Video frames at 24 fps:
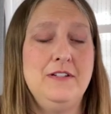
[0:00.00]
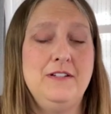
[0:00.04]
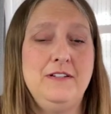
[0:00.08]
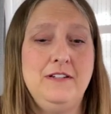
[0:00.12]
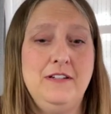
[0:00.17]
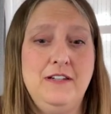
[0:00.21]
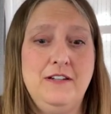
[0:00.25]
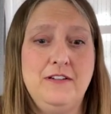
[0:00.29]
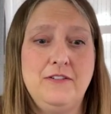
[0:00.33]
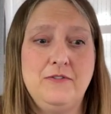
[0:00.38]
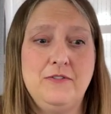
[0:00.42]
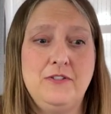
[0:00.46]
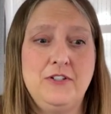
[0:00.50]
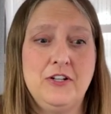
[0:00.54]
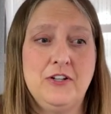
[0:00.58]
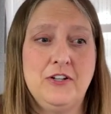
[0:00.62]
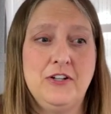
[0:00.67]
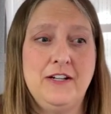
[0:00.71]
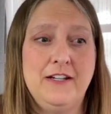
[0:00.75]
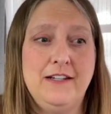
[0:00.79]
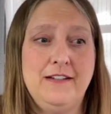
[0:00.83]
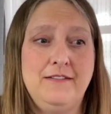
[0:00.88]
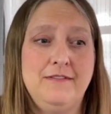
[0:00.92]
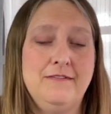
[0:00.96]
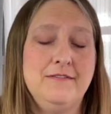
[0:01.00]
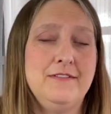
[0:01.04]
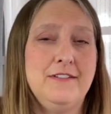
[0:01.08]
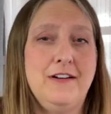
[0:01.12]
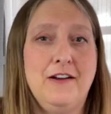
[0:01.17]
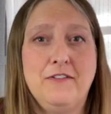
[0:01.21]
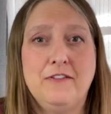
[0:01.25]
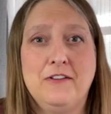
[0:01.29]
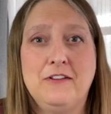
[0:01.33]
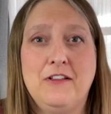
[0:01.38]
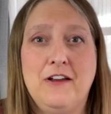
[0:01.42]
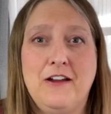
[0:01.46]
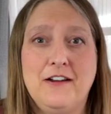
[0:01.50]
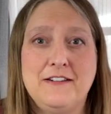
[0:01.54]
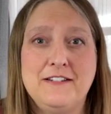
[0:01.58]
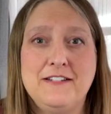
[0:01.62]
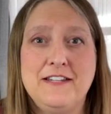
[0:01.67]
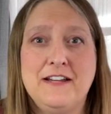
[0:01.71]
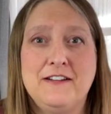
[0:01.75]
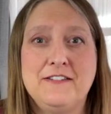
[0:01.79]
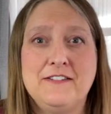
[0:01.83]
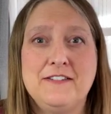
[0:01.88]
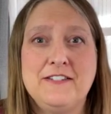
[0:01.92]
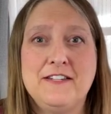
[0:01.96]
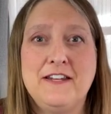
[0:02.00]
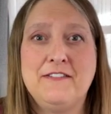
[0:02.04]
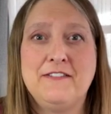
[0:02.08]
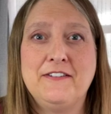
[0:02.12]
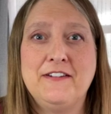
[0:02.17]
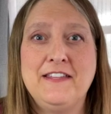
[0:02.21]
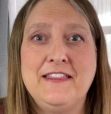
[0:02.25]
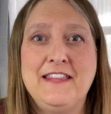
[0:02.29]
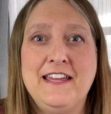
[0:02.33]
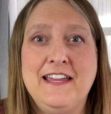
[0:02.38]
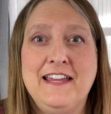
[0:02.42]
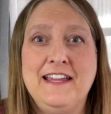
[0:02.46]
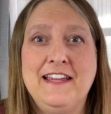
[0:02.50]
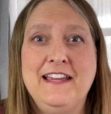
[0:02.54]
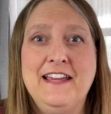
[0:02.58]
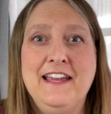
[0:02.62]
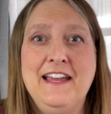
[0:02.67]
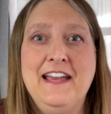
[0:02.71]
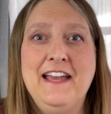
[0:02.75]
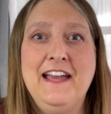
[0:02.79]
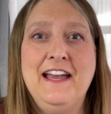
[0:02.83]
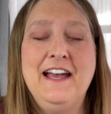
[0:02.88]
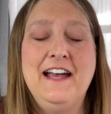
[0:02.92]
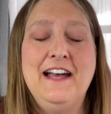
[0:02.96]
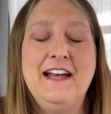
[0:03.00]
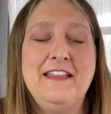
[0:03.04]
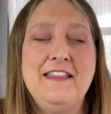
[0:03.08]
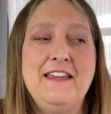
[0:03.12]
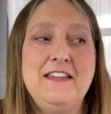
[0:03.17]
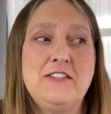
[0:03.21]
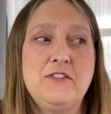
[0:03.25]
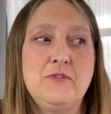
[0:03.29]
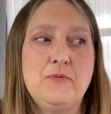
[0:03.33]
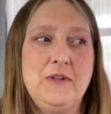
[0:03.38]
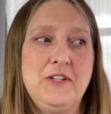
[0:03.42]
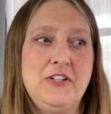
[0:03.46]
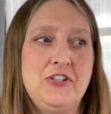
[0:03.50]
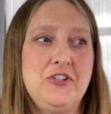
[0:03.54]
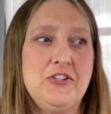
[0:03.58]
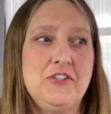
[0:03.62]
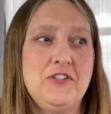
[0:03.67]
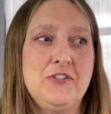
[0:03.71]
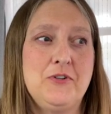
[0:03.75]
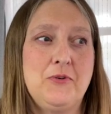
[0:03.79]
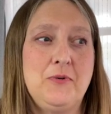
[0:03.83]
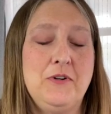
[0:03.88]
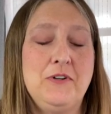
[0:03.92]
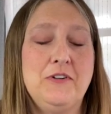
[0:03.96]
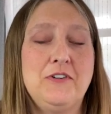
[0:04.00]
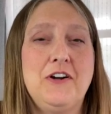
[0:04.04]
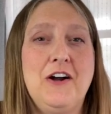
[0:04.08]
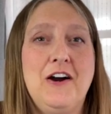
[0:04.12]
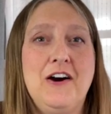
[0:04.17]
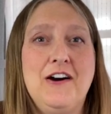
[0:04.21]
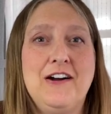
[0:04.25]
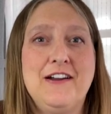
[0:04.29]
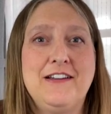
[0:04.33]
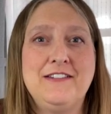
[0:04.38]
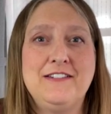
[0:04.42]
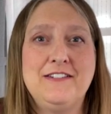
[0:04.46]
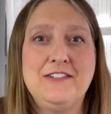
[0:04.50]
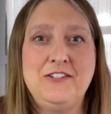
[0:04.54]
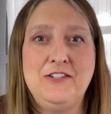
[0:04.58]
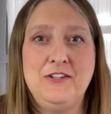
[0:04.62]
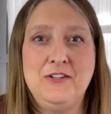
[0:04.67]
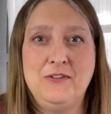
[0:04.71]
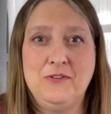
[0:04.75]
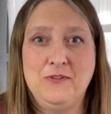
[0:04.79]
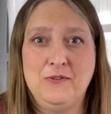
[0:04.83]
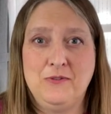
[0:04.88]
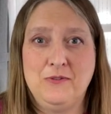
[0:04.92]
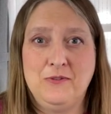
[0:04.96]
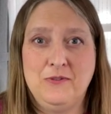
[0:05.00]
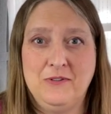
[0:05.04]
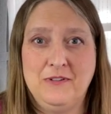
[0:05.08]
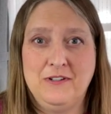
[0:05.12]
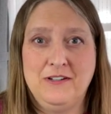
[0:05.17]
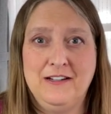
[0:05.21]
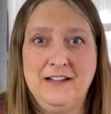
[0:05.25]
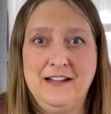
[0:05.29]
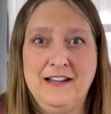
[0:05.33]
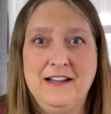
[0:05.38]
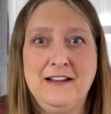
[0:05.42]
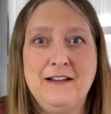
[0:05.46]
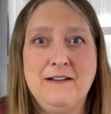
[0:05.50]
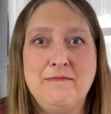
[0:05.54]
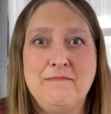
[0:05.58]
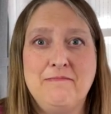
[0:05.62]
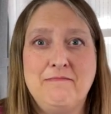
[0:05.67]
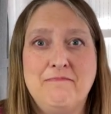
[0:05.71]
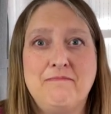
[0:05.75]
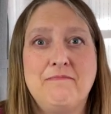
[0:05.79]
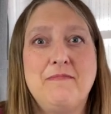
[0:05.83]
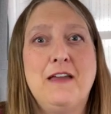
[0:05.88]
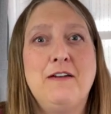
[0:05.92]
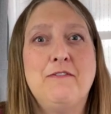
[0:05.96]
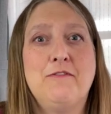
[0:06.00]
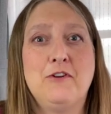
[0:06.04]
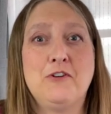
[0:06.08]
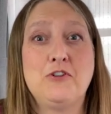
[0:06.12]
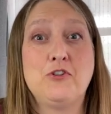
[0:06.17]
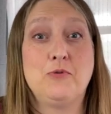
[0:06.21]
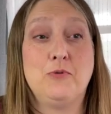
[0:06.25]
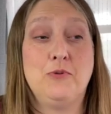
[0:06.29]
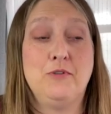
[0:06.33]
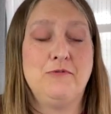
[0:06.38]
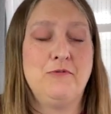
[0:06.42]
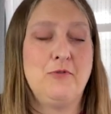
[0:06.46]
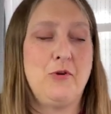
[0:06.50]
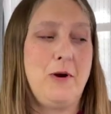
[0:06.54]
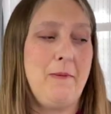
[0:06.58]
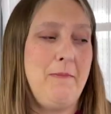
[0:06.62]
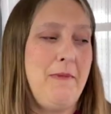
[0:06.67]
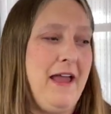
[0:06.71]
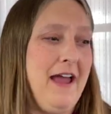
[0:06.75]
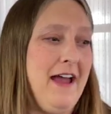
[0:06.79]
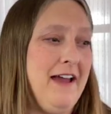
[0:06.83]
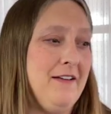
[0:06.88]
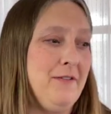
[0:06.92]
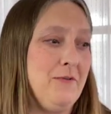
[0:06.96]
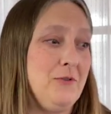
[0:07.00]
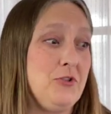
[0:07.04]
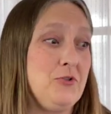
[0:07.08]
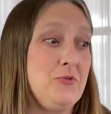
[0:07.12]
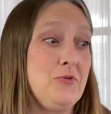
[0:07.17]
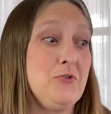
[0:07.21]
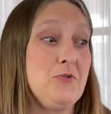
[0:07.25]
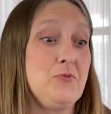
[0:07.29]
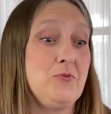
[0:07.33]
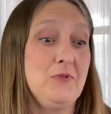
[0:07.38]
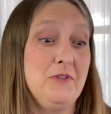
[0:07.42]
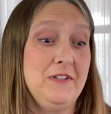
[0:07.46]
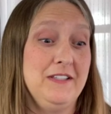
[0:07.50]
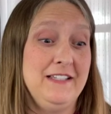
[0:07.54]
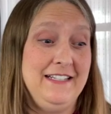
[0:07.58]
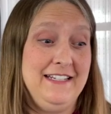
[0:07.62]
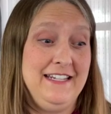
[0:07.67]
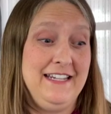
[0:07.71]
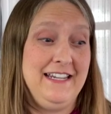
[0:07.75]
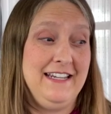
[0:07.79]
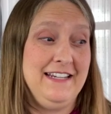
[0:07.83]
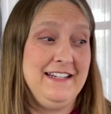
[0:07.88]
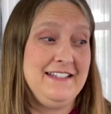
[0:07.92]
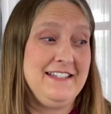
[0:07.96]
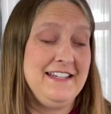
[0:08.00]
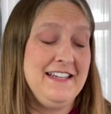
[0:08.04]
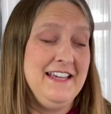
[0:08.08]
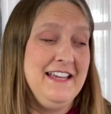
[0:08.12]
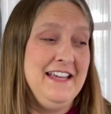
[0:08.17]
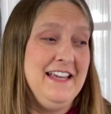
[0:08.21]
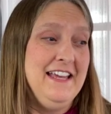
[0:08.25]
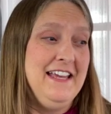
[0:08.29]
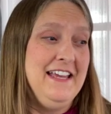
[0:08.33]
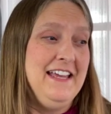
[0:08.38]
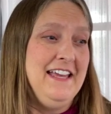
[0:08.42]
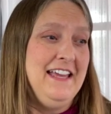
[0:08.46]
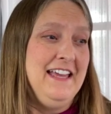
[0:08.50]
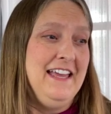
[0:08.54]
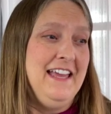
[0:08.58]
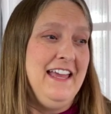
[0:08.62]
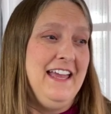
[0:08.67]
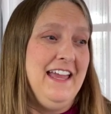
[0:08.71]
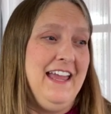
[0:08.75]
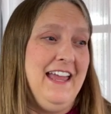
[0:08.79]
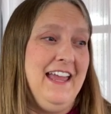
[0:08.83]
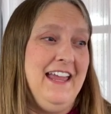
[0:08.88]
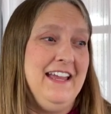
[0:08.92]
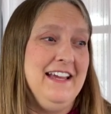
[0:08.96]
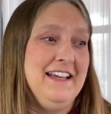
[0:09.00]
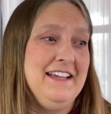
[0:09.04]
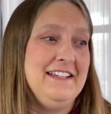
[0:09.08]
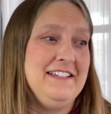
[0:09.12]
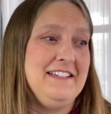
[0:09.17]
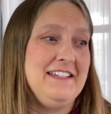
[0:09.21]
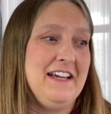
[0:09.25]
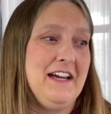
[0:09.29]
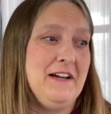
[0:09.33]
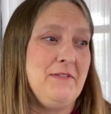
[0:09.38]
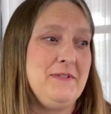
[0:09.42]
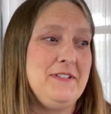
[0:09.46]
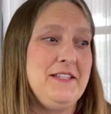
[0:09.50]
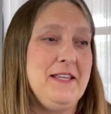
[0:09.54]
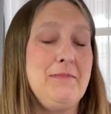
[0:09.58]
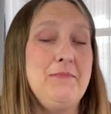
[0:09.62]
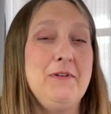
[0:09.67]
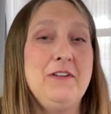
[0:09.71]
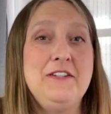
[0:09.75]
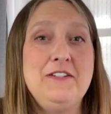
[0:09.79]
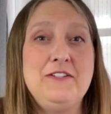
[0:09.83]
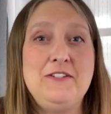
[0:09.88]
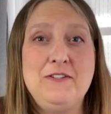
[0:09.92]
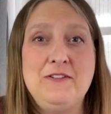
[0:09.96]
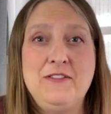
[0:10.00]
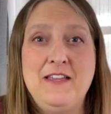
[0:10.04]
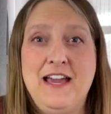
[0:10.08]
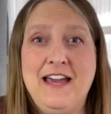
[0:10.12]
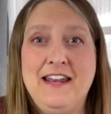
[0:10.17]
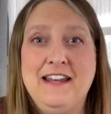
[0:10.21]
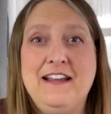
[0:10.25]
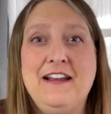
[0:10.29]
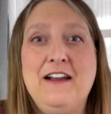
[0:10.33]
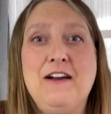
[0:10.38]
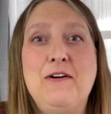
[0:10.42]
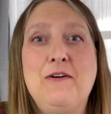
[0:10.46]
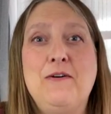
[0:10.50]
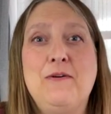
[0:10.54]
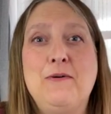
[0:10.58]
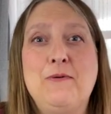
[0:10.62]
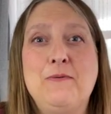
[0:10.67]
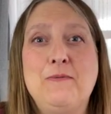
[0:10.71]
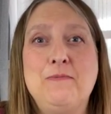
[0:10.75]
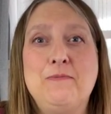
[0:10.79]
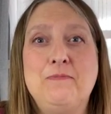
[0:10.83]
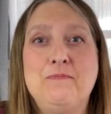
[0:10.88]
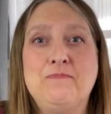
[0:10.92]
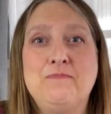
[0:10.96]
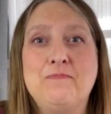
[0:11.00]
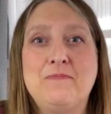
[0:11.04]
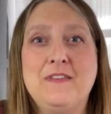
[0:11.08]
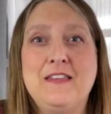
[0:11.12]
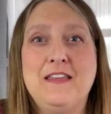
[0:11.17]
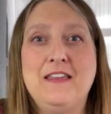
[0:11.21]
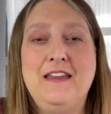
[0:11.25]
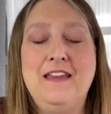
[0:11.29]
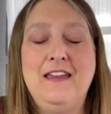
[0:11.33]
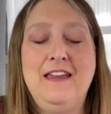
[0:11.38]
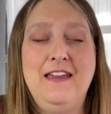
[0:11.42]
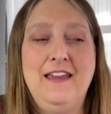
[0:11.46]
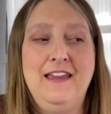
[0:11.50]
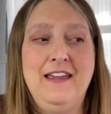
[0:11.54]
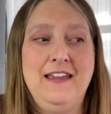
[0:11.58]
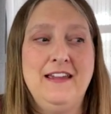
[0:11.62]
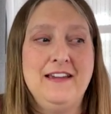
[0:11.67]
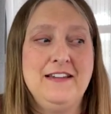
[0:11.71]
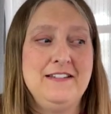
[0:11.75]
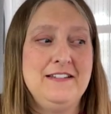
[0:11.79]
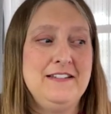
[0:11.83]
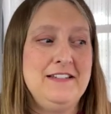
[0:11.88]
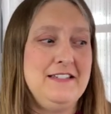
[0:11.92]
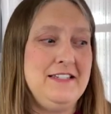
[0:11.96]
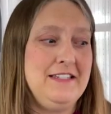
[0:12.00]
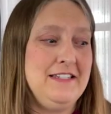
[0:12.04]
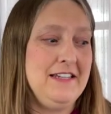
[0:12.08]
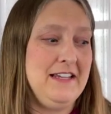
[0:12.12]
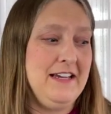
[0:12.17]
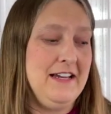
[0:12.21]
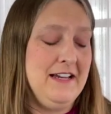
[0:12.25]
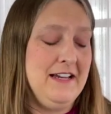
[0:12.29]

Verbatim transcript: you know, during all the lockdowns and everything, they switched QuiltCon to a virtual format, which was really neat. And I was able to do that at home. And